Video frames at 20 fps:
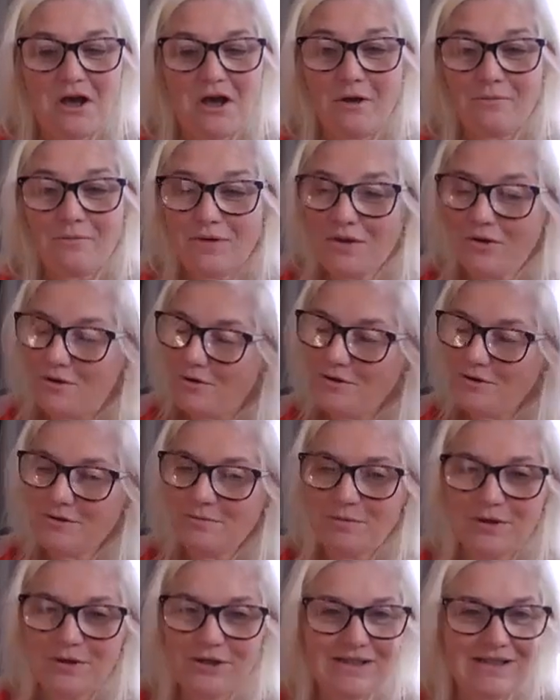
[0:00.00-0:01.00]
your
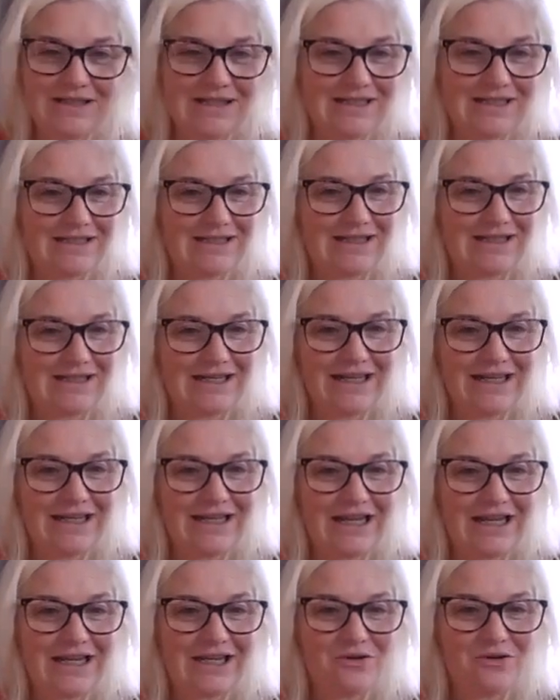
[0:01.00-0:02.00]
host, Priestess
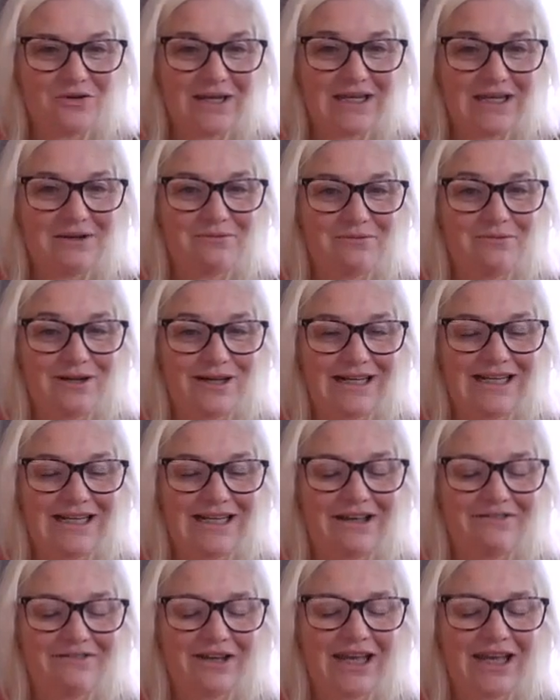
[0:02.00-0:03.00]
Lilly, and I'm here to really
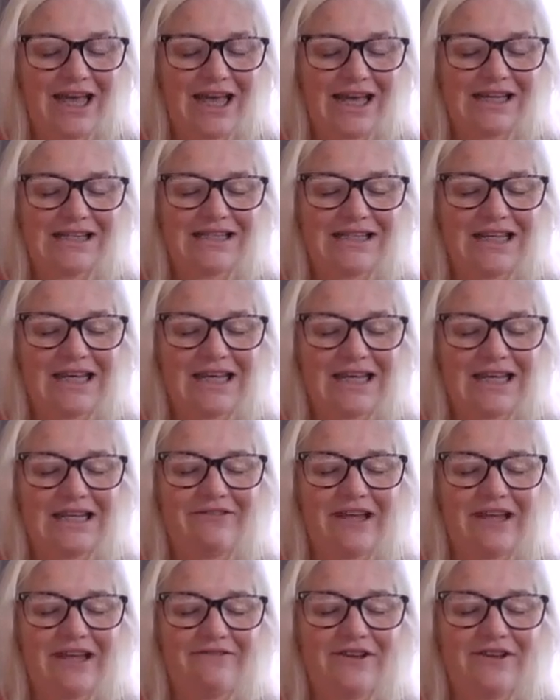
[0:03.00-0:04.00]
navigate
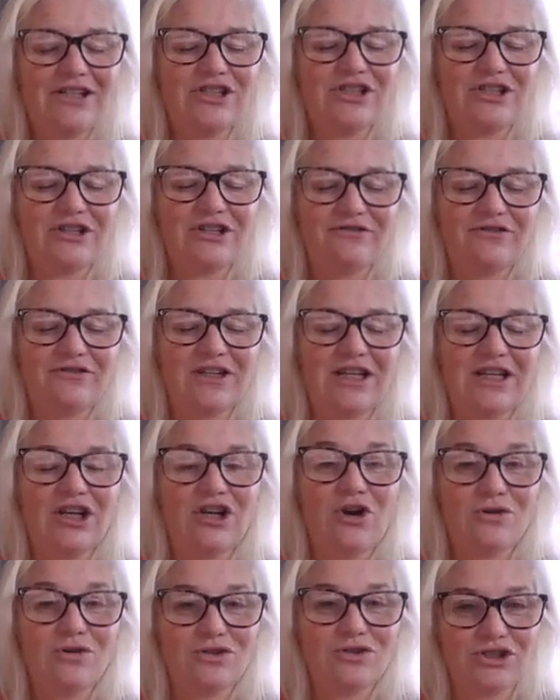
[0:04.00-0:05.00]
the
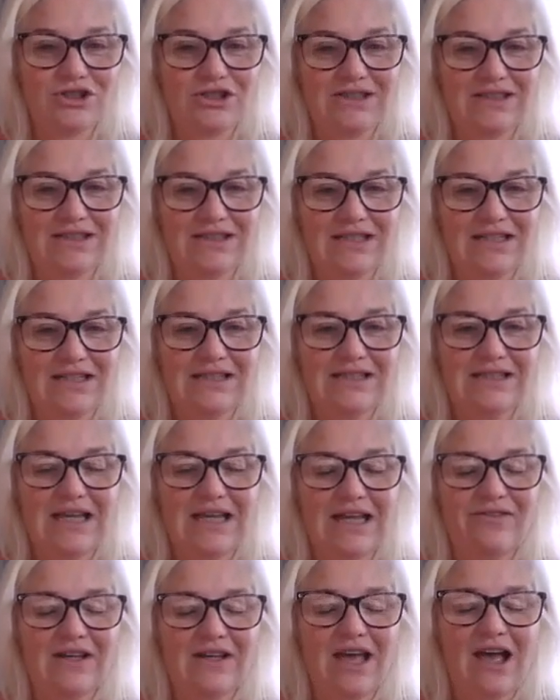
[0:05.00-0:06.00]
ever-shifting consciousness
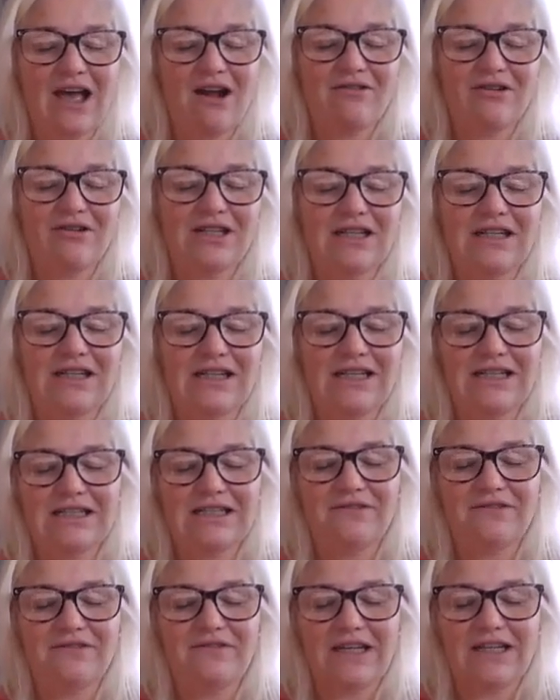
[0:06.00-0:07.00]
and the current
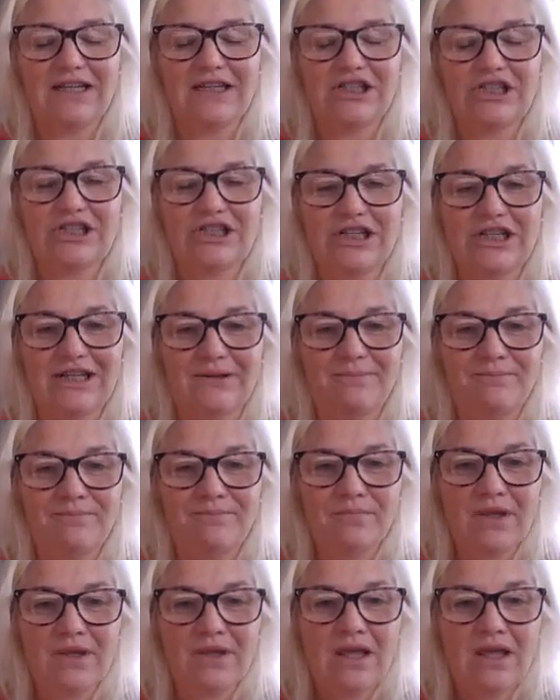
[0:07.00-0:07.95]
collective energy.